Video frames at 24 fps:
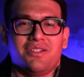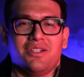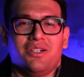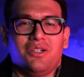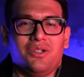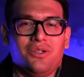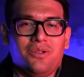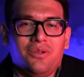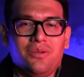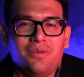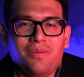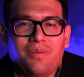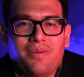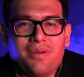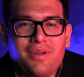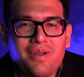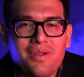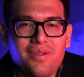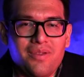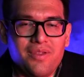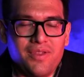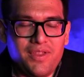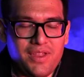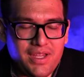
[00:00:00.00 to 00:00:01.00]
So
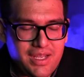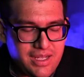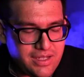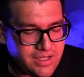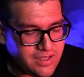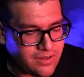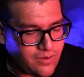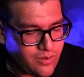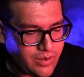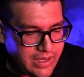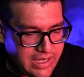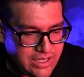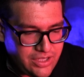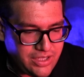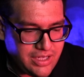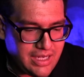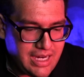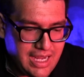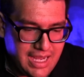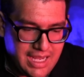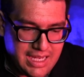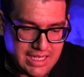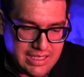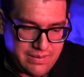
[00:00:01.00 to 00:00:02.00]
this question
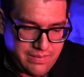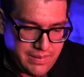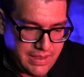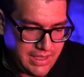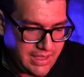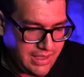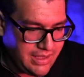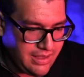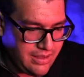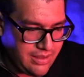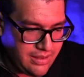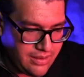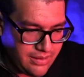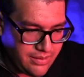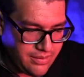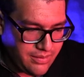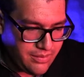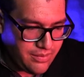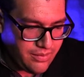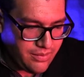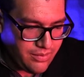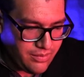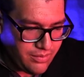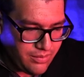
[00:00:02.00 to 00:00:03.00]
has been
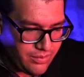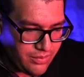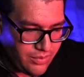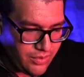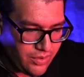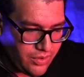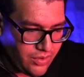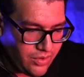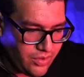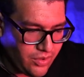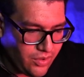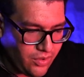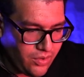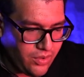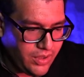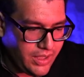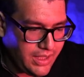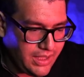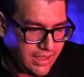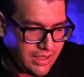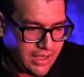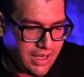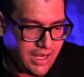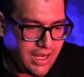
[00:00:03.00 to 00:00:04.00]

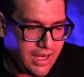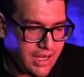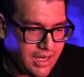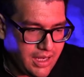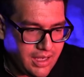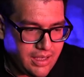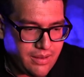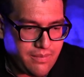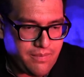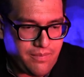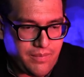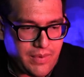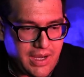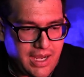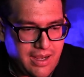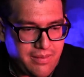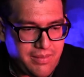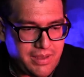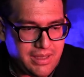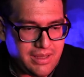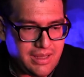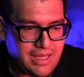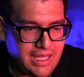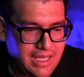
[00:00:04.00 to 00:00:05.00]
going on.
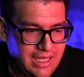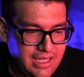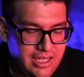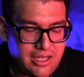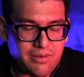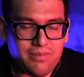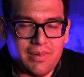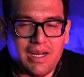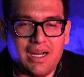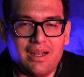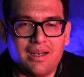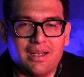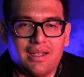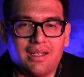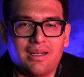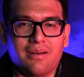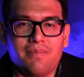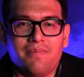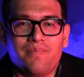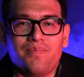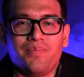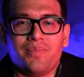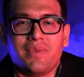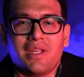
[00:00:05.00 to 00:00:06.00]
I've been thinking about it.
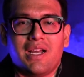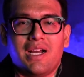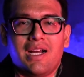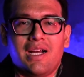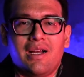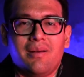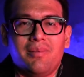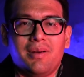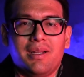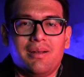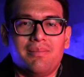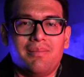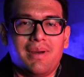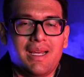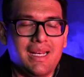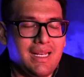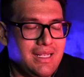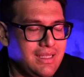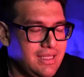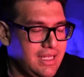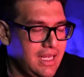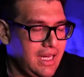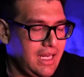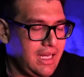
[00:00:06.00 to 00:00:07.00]
I've been
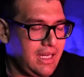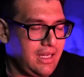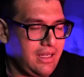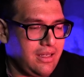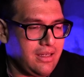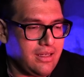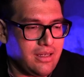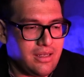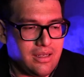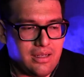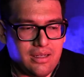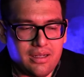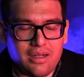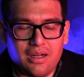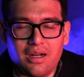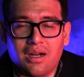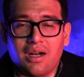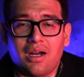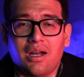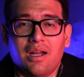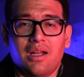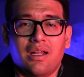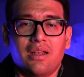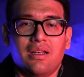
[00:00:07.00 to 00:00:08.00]
meditating
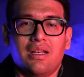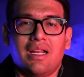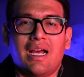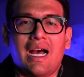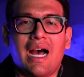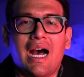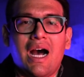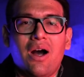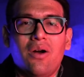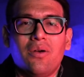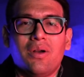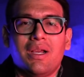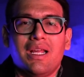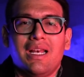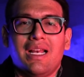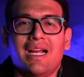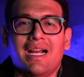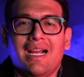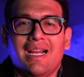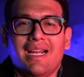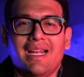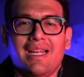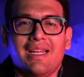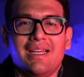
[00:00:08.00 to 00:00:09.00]
on how can
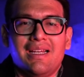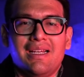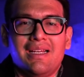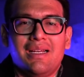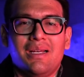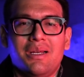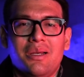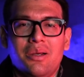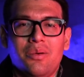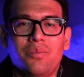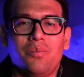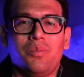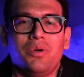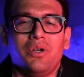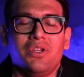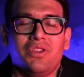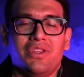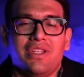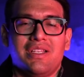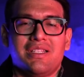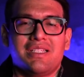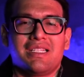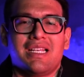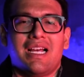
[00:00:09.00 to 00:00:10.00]
I
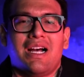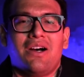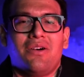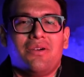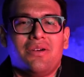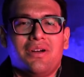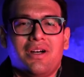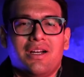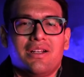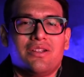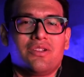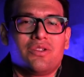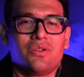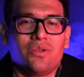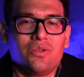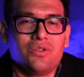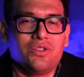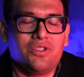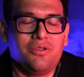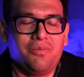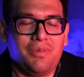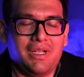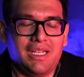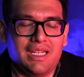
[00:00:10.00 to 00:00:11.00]
put this out on
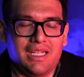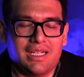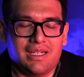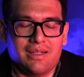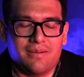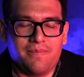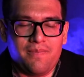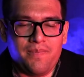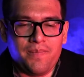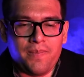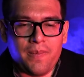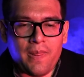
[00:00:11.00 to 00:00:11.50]
social media.